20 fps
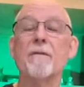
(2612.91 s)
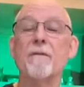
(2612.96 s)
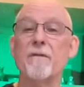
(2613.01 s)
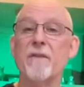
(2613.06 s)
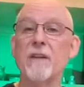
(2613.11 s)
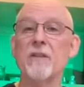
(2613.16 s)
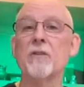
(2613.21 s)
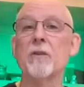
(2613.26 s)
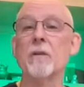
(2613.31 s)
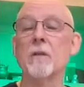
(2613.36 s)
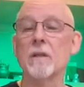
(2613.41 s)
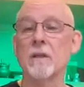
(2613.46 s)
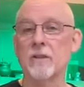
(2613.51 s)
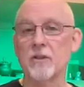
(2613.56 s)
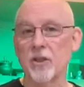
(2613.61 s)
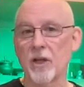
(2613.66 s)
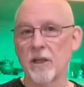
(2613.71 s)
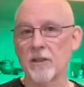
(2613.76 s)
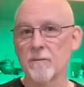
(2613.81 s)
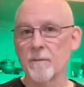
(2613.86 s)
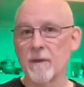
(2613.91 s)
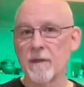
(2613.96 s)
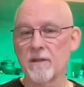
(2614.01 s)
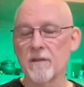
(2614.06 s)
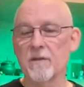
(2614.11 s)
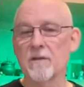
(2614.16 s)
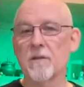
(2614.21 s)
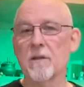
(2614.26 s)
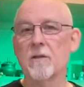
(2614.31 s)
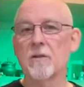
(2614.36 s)
physical
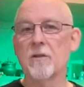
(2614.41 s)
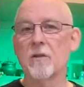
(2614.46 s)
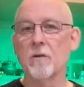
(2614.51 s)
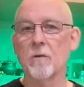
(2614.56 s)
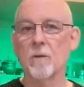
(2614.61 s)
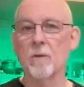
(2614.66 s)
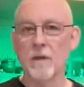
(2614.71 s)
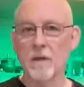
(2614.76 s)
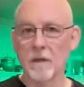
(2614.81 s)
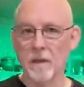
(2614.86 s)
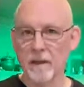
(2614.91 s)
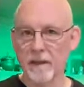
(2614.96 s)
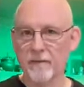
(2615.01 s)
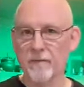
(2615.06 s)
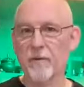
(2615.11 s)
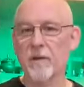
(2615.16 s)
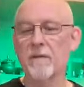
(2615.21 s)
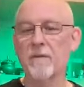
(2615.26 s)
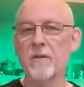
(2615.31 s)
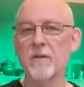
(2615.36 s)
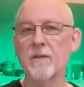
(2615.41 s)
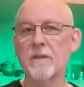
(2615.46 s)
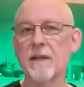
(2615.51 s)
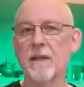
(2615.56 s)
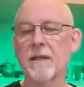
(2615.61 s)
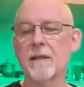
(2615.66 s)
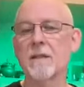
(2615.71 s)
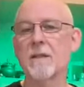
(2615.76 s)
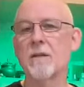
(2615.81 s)
adjustments to the delivery of the stick,